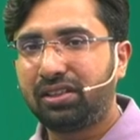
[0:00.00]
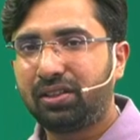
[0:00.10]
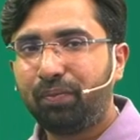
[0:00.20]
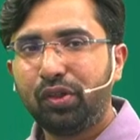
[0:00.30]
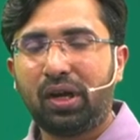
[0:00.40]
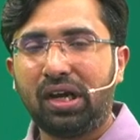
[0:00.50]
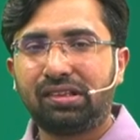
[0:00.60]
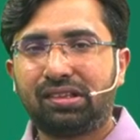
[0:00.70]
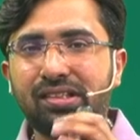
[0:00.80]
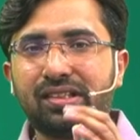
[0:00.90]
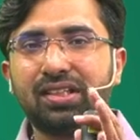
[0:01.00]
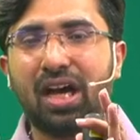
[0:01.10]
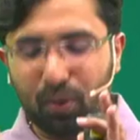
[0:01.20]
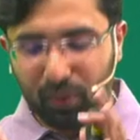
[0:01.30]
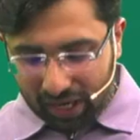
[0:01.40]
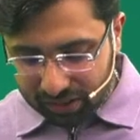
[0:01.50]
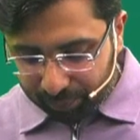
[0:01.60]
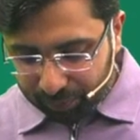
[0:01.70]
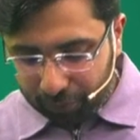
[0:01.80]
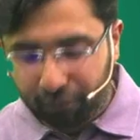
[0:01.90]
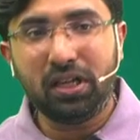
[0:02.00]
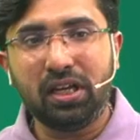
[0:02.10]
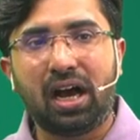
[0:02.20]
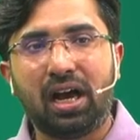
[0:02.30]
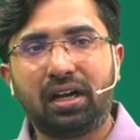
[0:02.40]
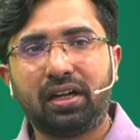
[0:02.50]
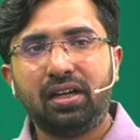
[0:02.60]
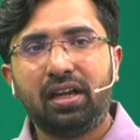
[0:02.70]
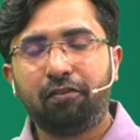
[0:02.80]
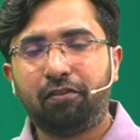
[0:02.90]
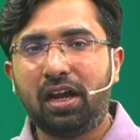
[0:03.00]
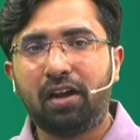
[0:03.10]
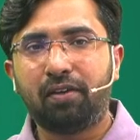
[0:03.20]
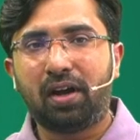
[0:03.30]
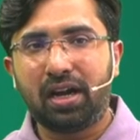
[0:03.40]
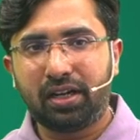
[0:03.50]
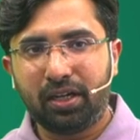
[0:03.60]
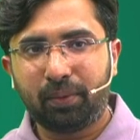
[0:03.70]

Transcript: So guys, this is how guys we have added